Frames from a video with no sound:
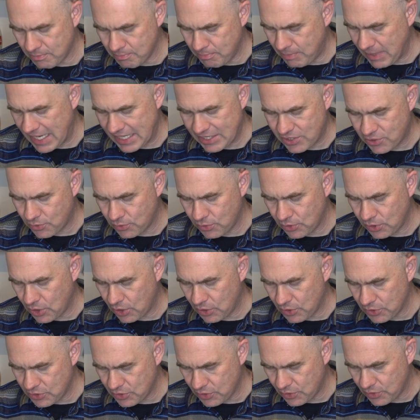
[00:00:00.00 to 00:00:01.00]
better in
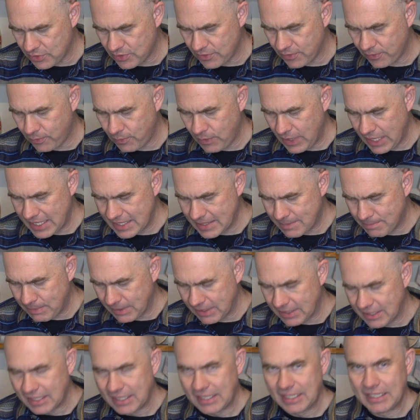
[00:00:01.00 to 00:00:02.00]
all sorts of ways.
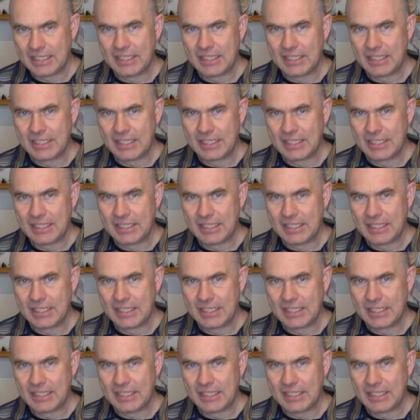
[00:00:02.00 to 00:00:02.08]
But